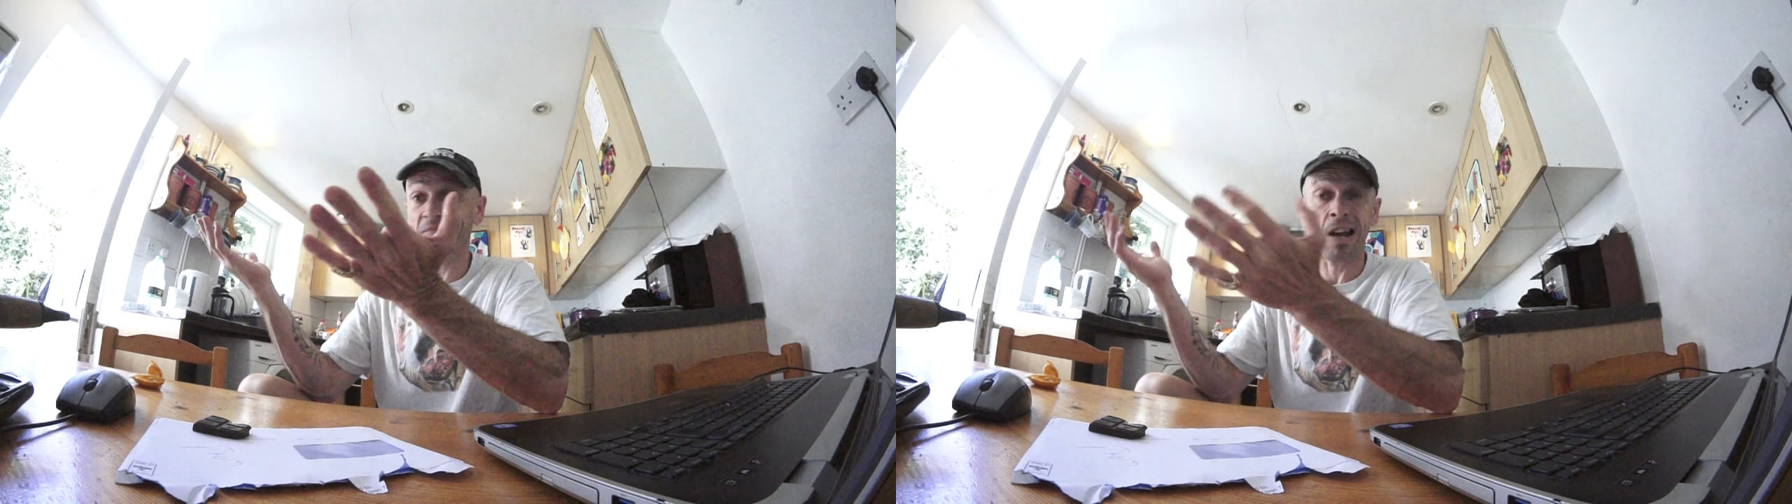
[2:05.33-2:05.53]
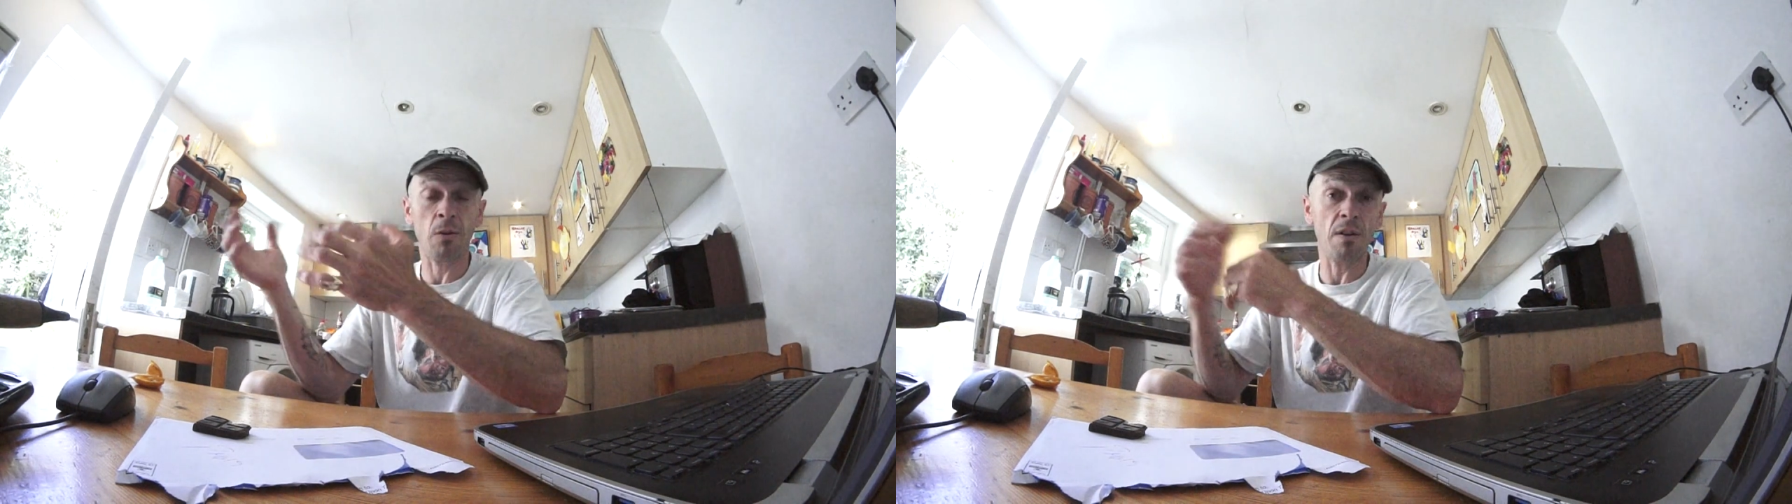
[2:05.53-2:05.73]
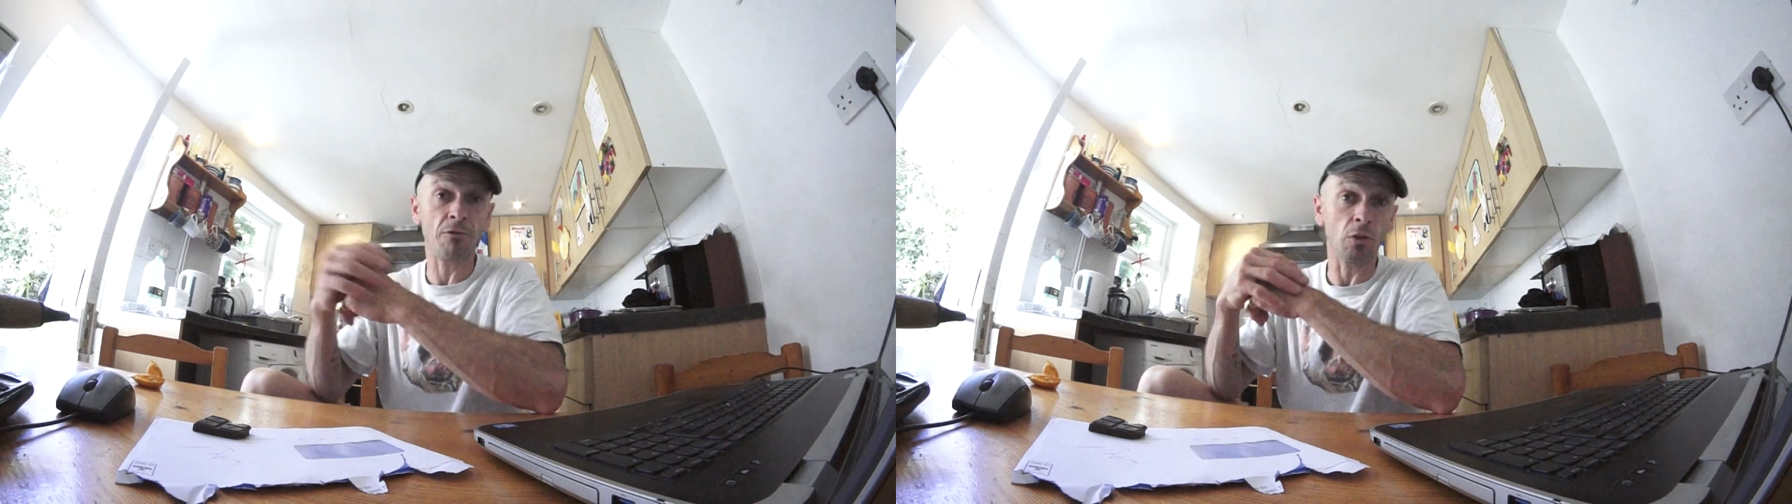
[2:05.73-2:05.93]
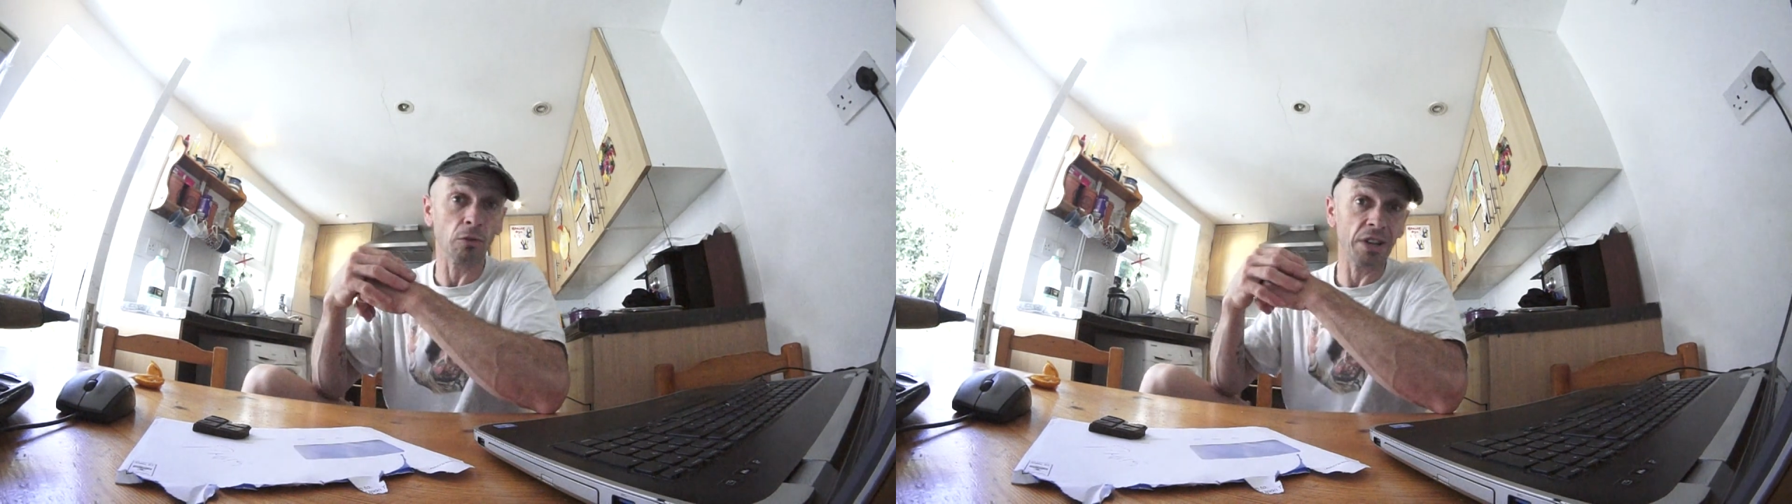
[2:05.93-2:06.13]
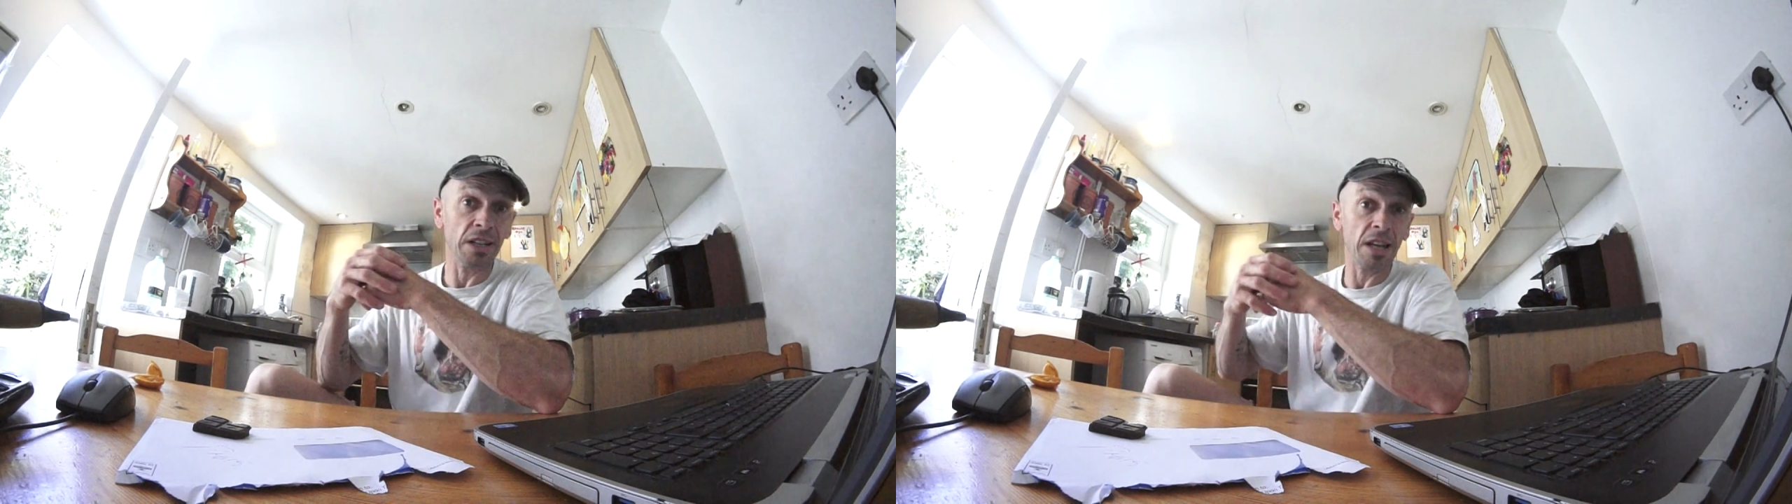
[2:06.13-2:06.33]
however
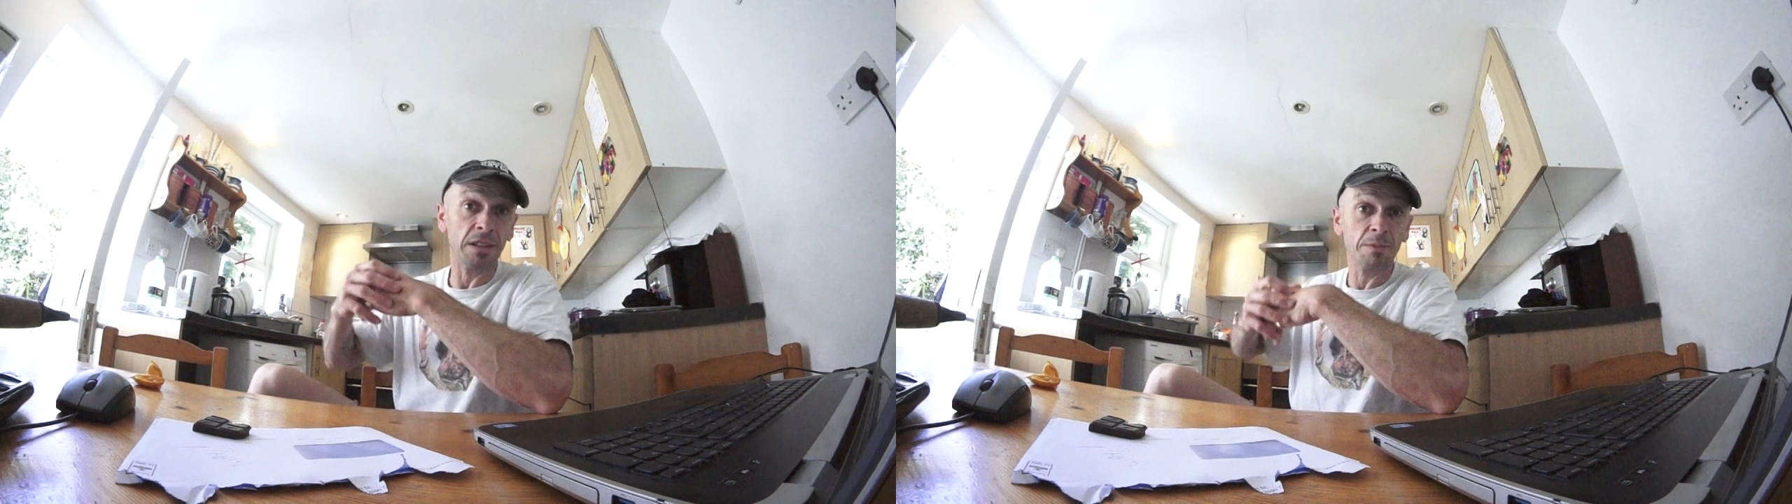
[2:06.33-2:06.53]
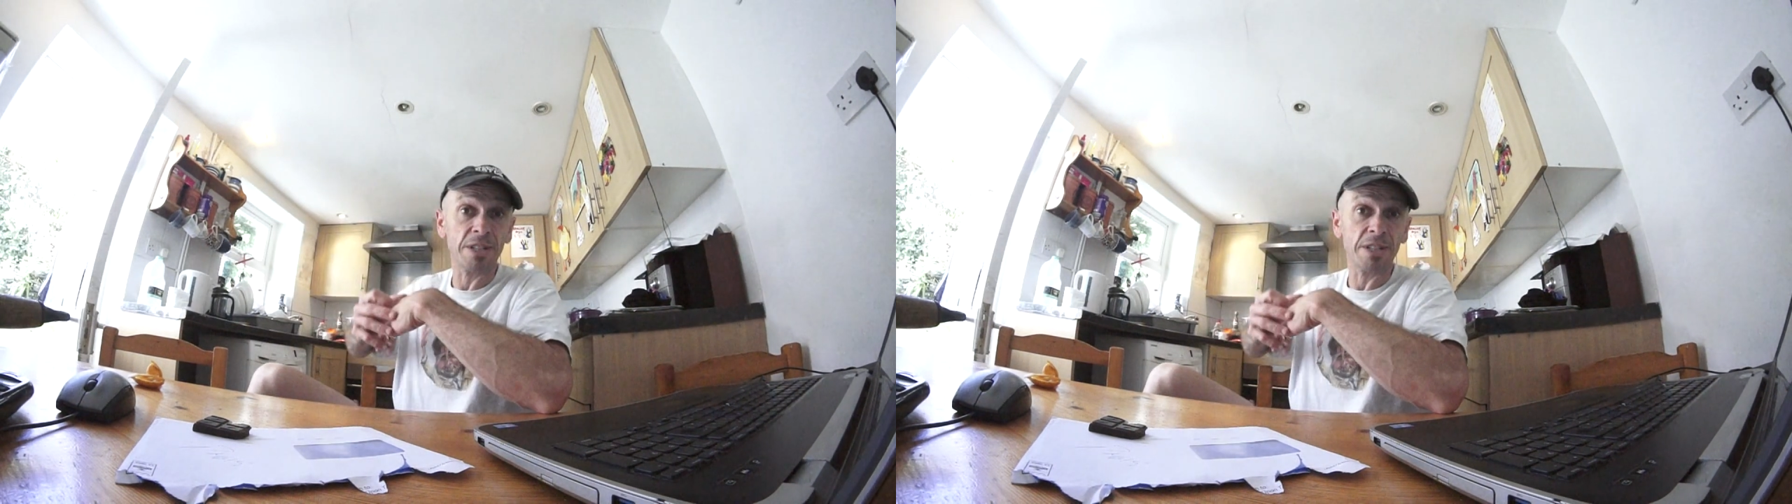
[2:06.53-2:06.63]
old they'll let them